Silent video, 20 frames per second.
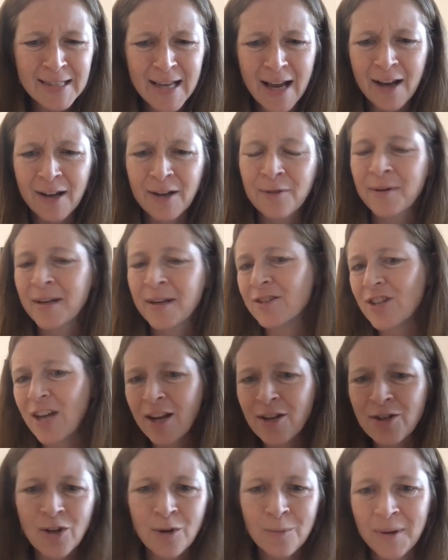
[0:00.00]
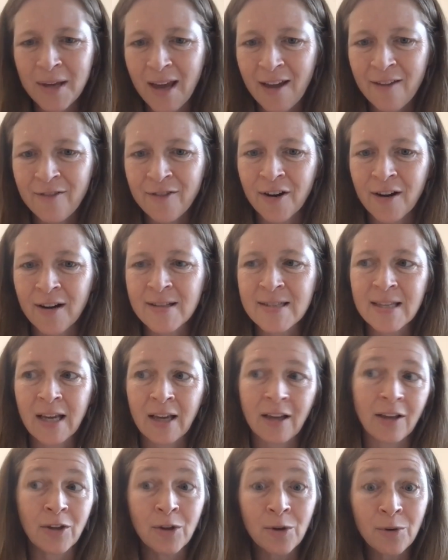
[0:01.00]
How do we change your behavior? It's
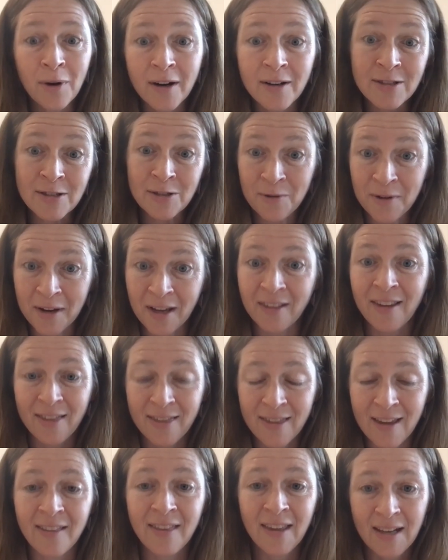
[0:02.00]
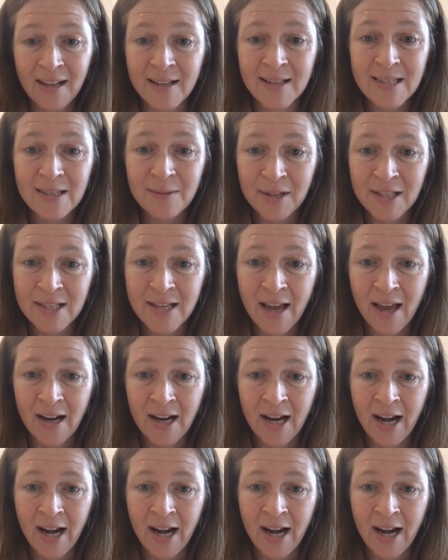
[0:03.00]
like, you are doing the thing that needs to be done.